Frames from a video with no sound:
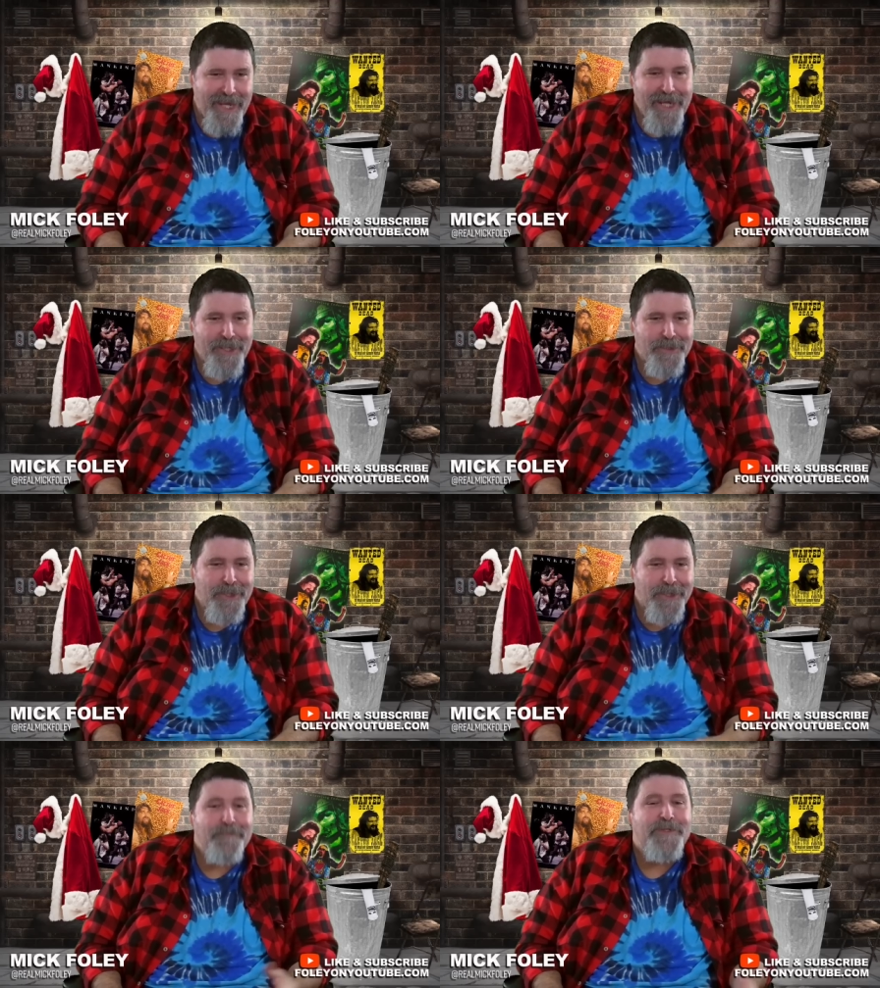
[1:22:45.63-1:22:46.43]
in
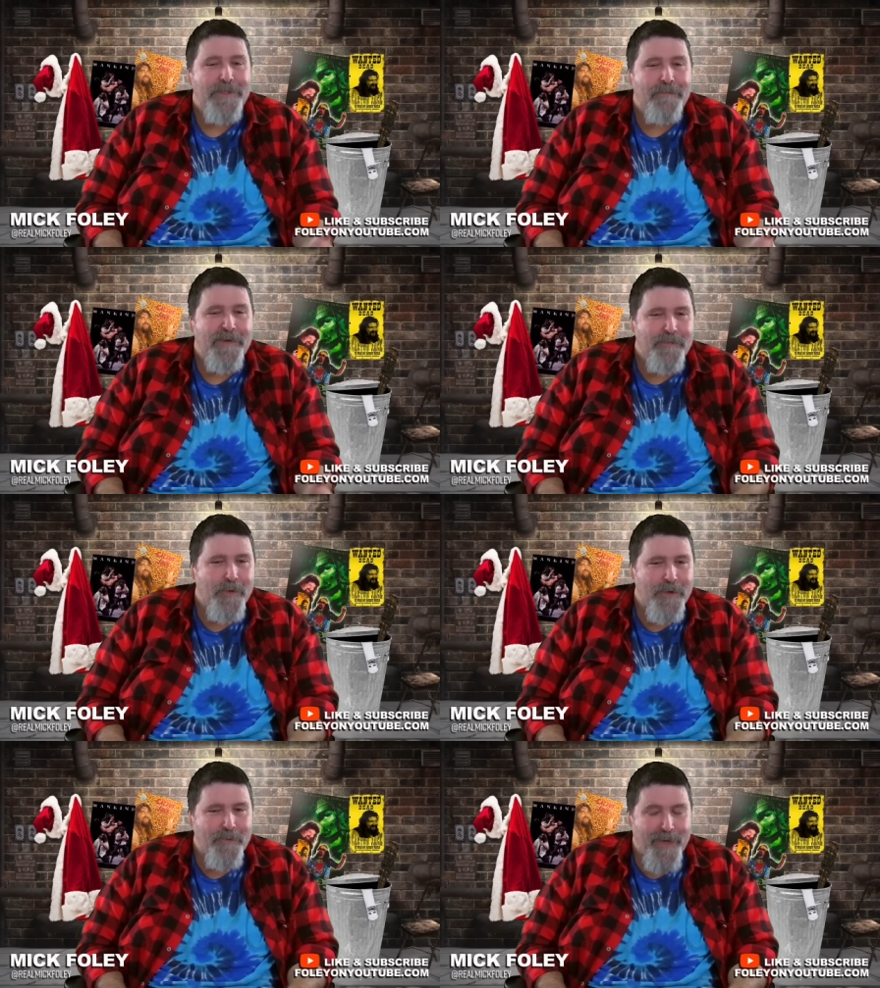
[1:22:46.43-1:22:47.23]
in some
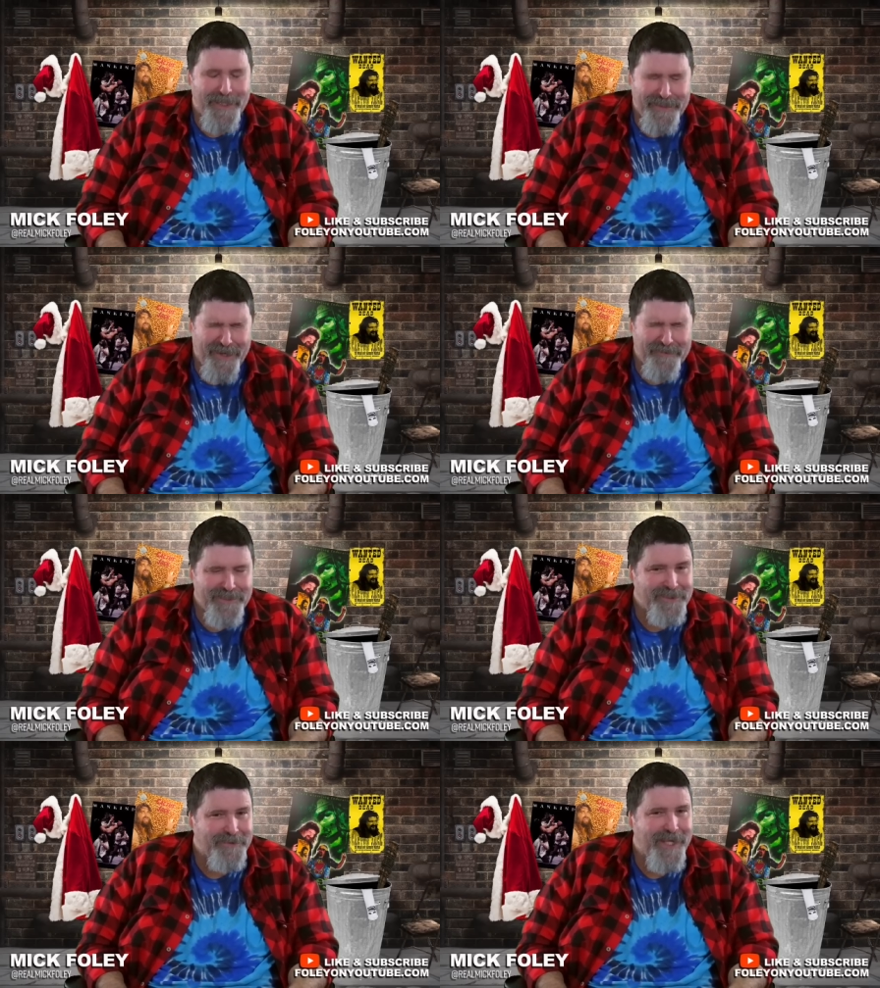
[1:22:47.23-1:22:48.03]
important ways, I was
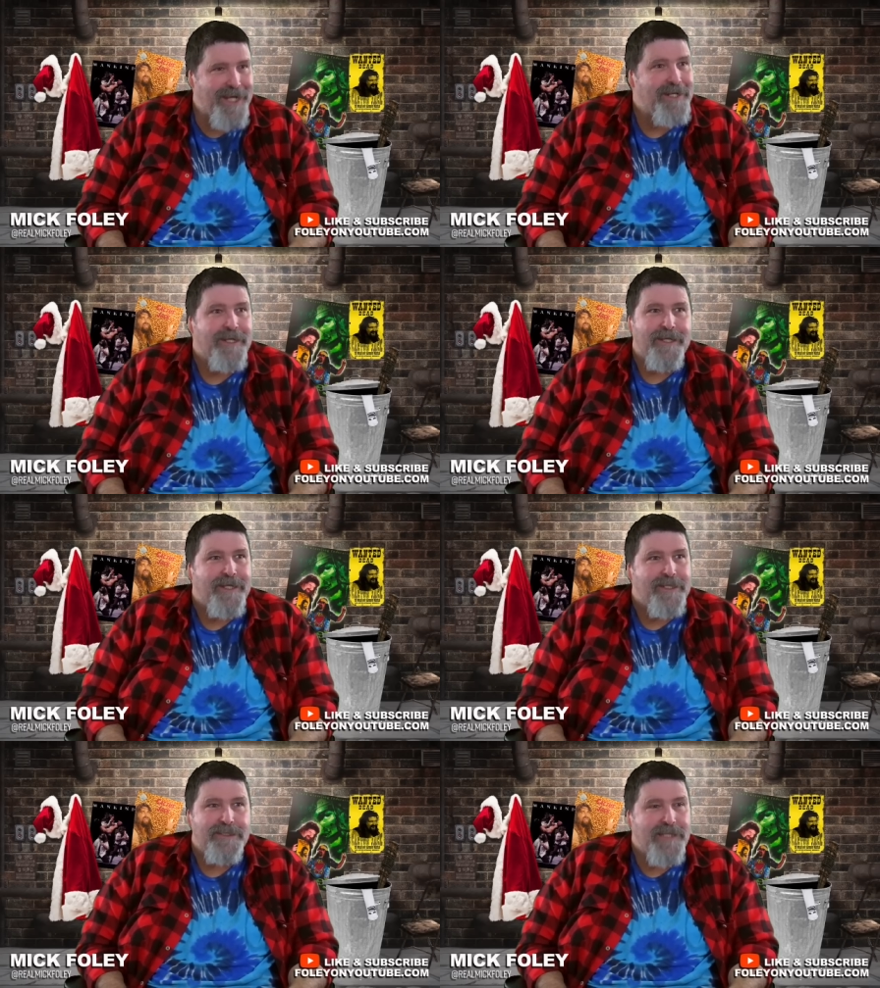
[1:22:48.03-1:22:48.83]
still that
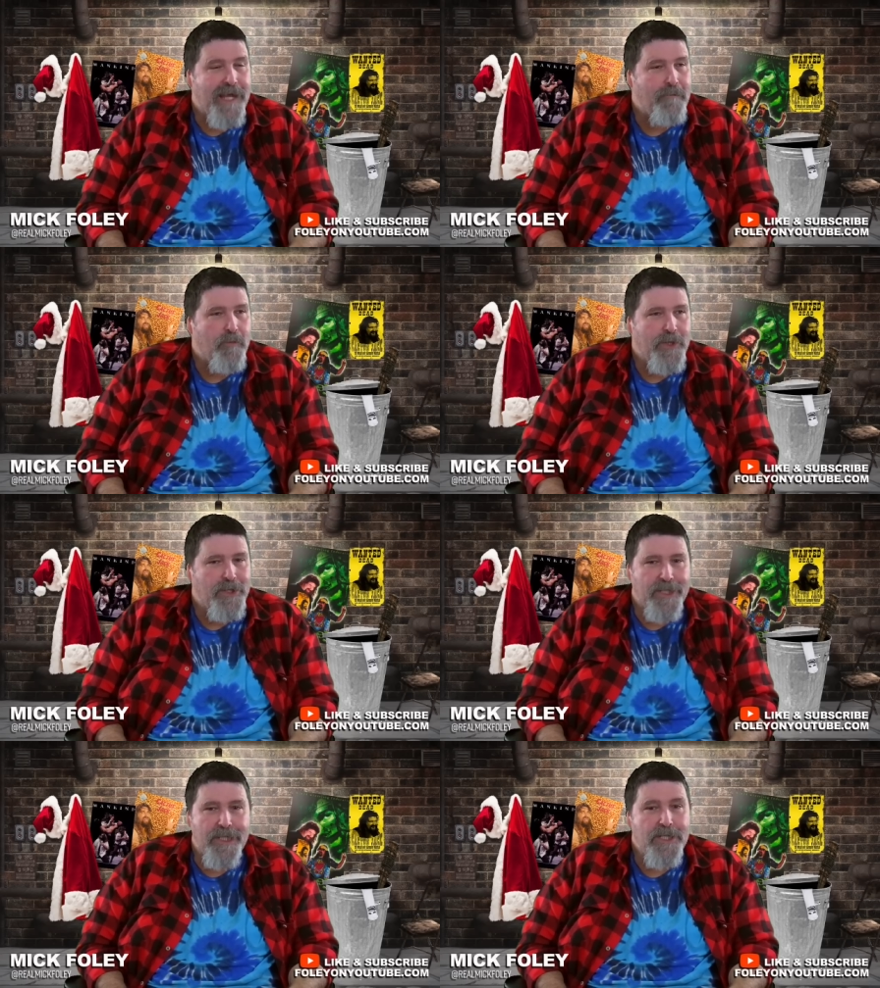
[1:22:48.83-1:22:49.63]
same
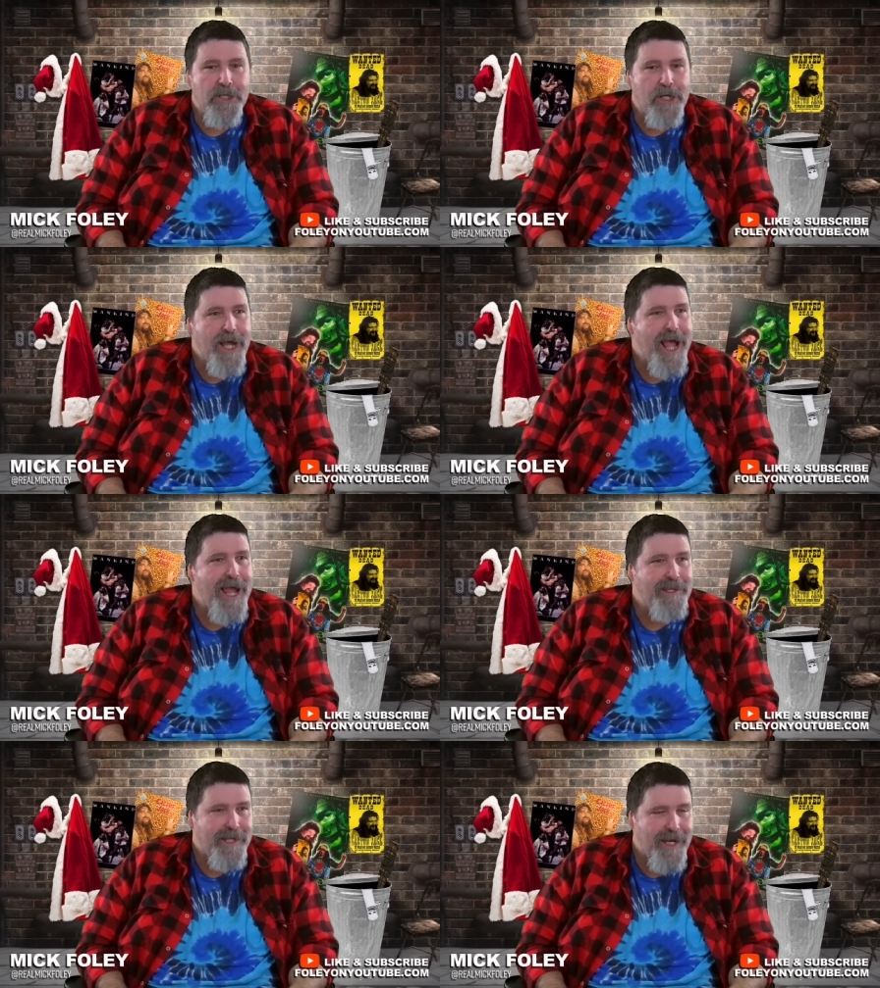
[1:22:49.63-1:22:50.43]
real eager
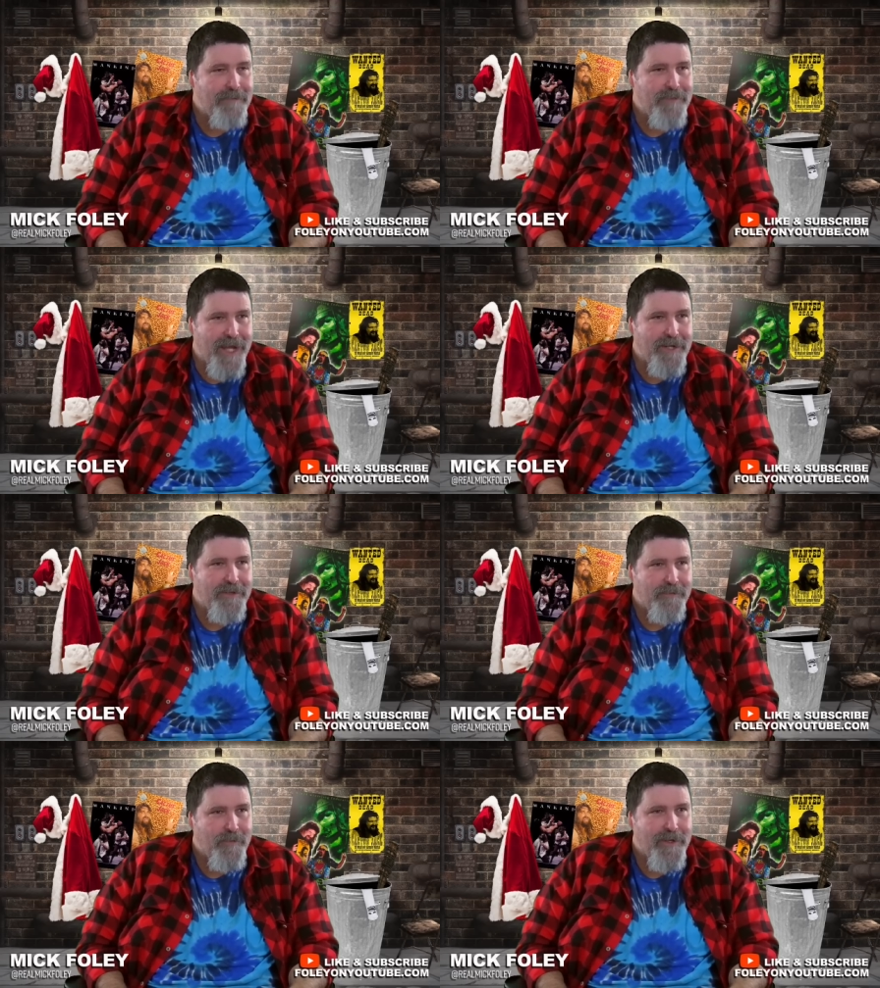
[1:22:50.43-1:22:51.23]
guy that I'd been
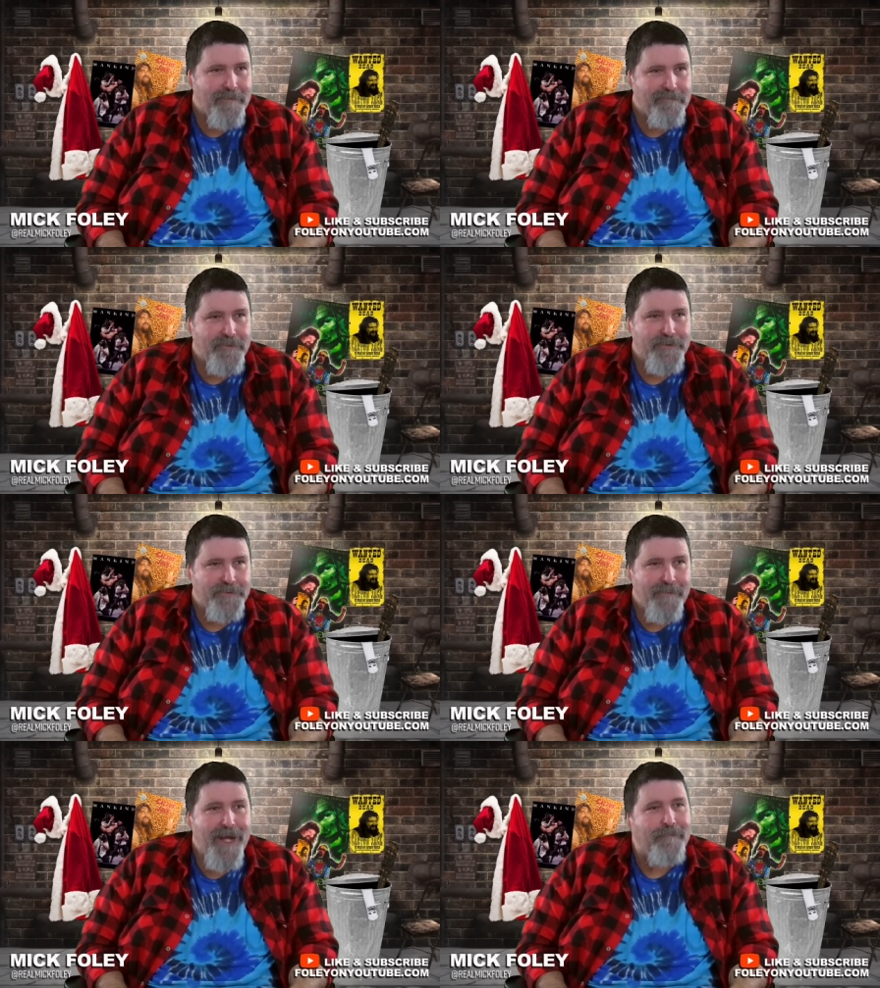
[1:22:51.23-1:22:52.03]
when I
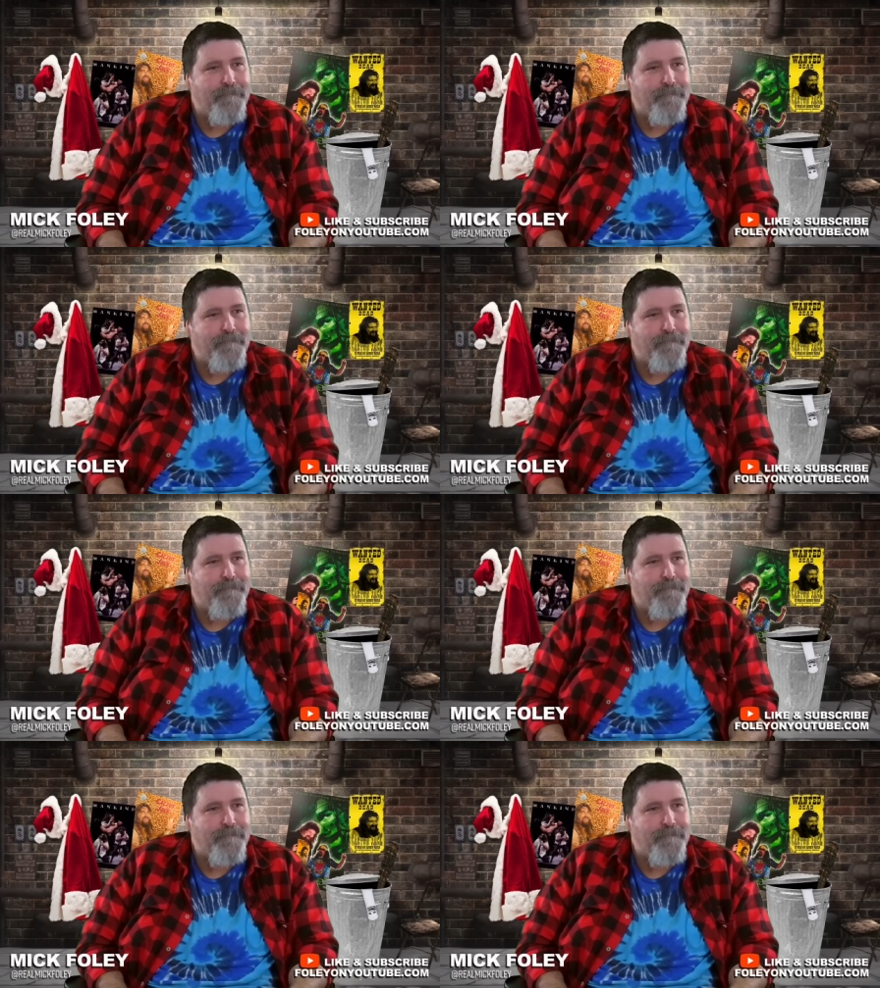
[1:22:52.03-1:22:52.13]
first met him.